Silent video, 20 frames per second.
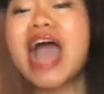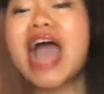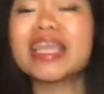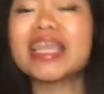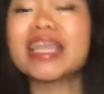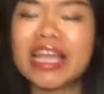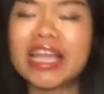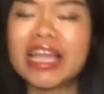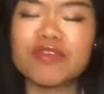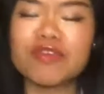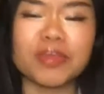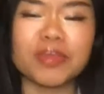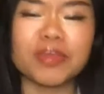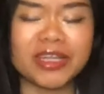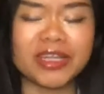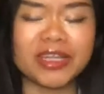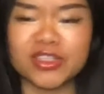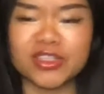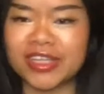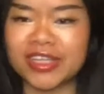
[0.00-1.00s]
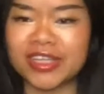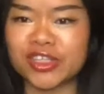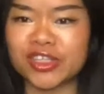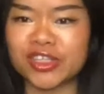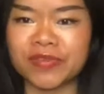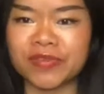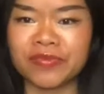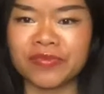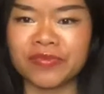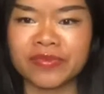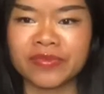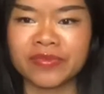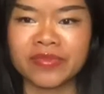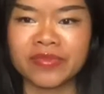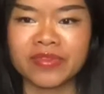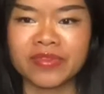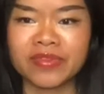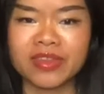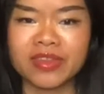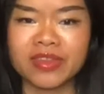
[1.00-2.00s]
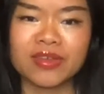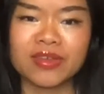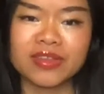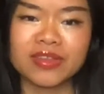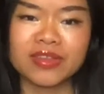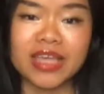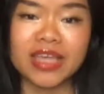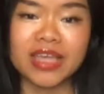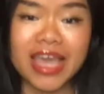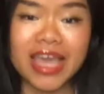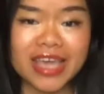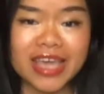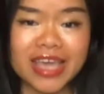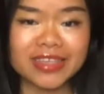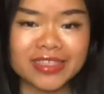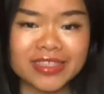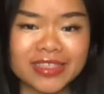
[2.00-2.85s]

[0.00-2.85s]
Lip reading: imagination is